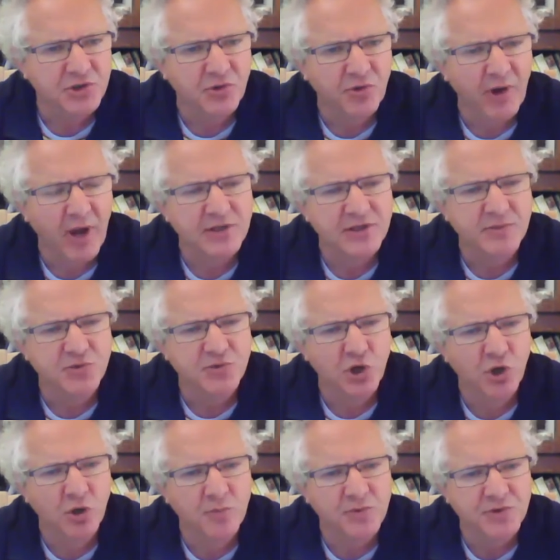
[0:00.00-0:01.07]
create some
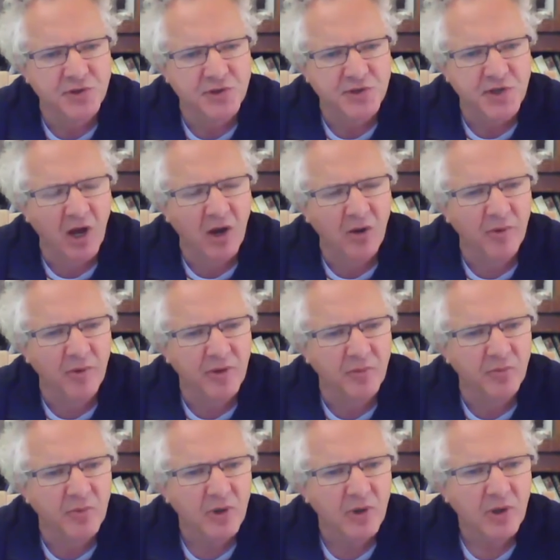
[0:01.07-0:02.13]
terms to start with, and